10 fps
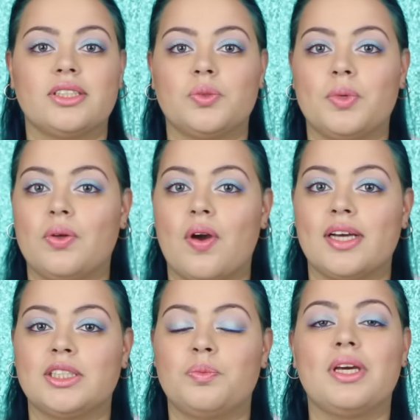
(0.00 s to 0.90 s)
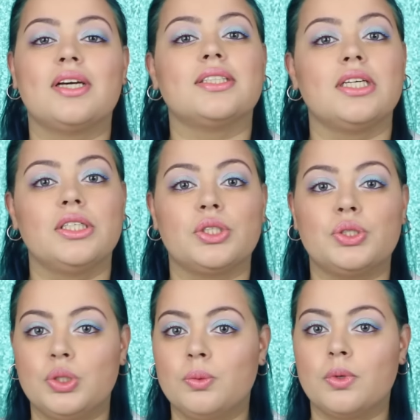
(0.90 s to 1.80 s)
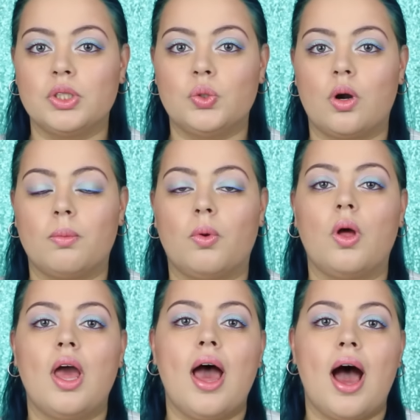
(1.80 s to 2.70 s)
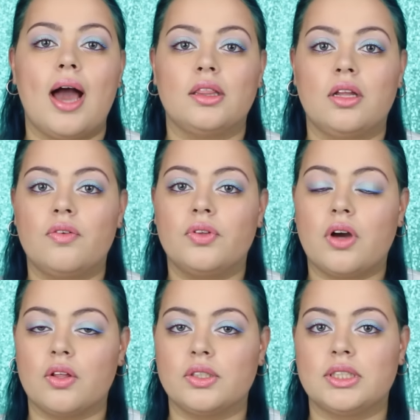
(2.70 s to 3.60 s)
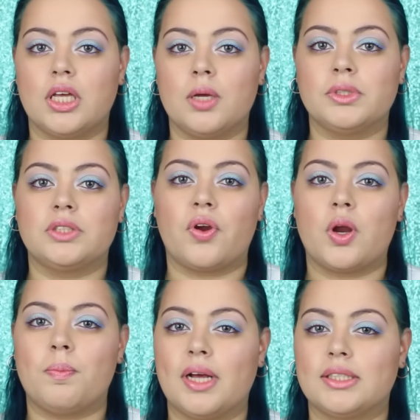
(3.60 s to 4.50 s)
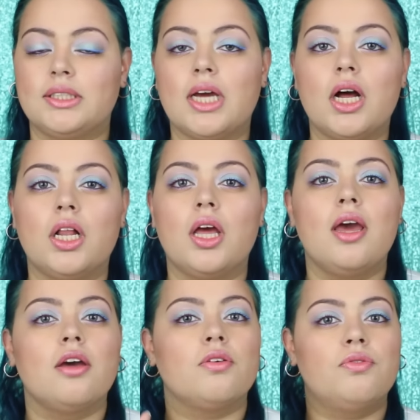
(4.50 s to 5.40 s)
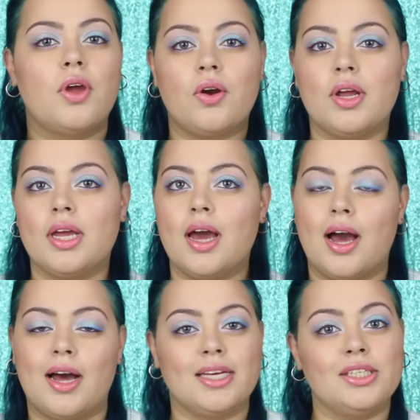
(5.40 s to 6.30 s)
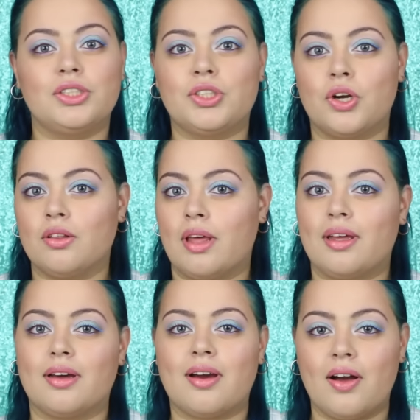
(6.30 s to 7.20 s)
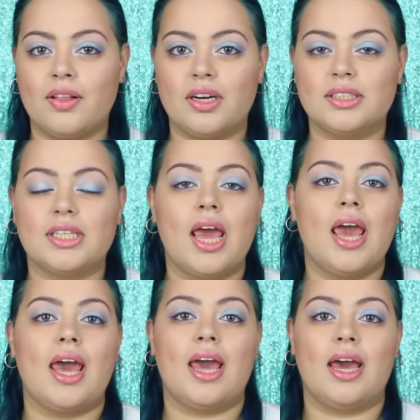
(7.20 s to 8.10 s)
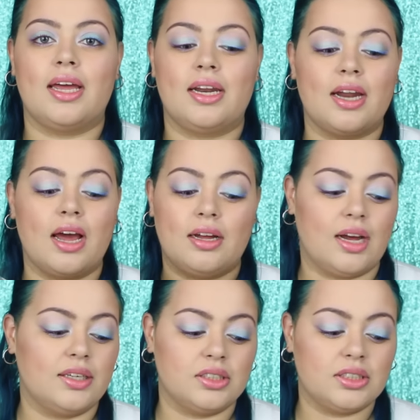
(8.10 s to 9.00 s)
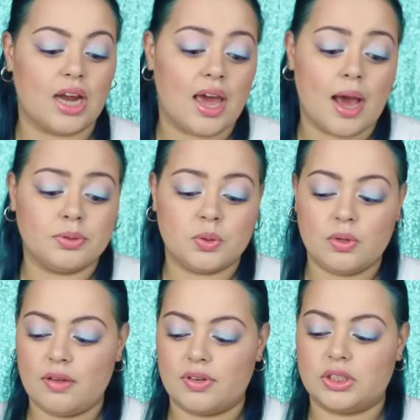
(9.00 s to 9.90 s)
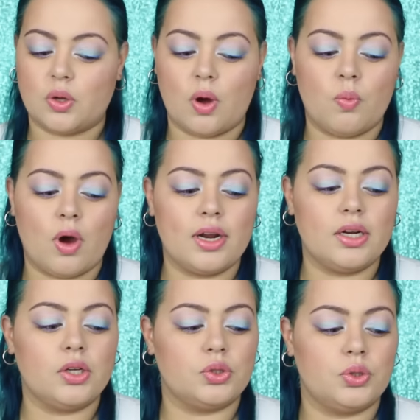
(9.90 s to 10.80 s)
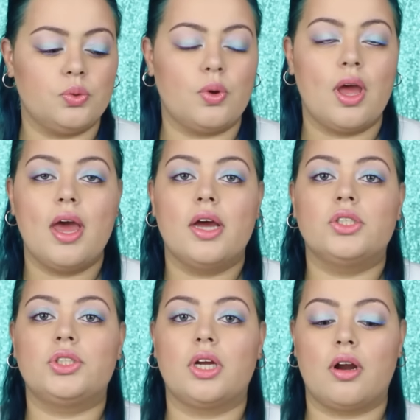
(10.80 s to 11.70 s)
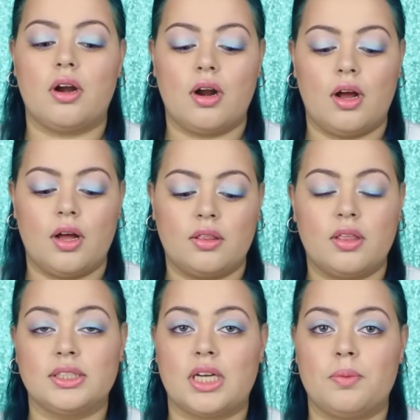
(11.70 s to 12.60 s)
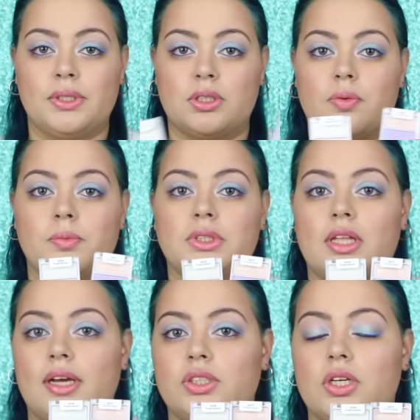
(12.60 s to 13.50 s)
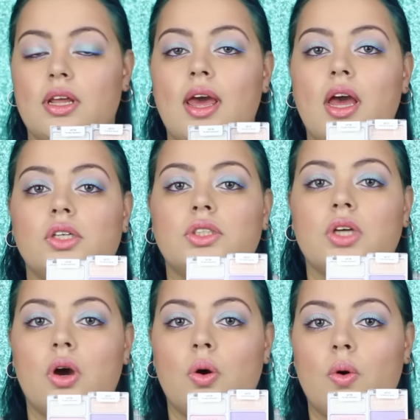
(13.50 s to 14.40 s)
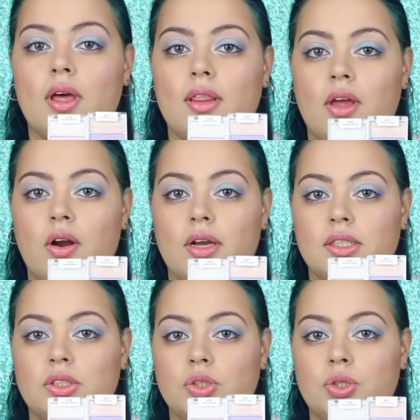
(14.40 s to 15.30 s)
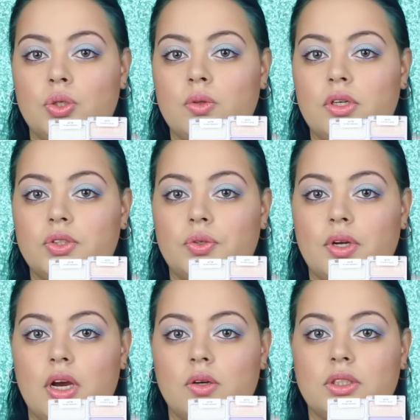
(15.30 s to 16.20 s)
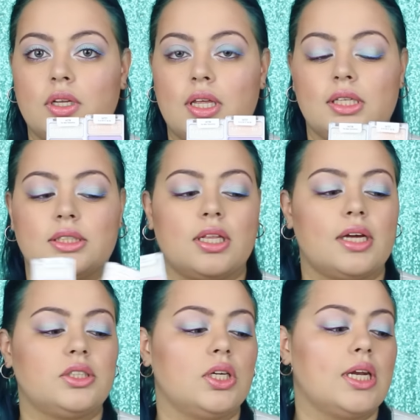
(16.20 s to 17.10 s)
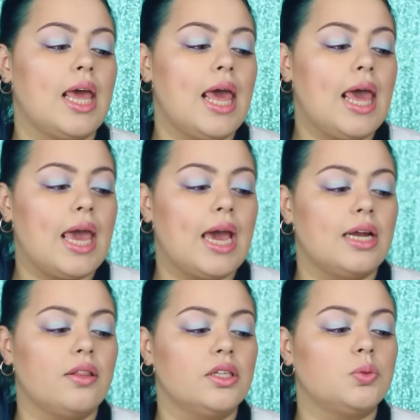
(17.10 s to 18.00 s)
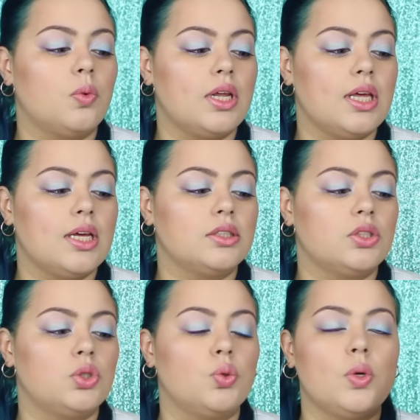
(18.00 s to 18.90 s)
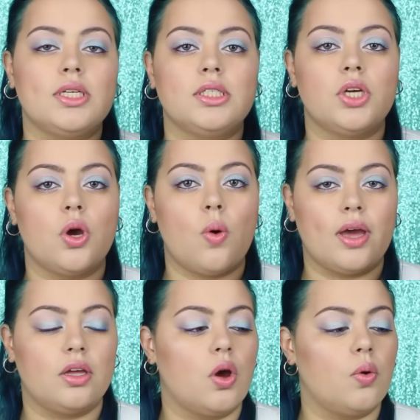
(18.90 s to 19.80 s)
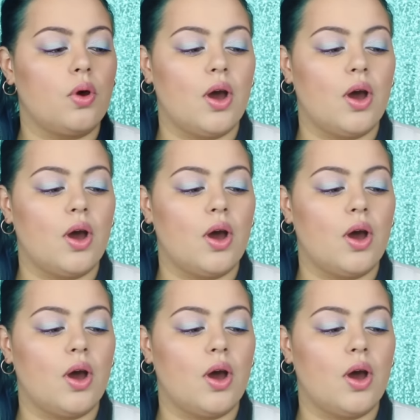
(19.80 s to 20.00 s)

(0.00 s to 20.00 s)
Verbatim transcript: collection with you guys because it is super adorable. I love the color scheme, it's very pastel, very uh, Easter like colors and I just, I absolutely love it. So I wanted to share uh, the things that I picked up from this collection. So there is two little trios in this collection and this one is To Indio I Go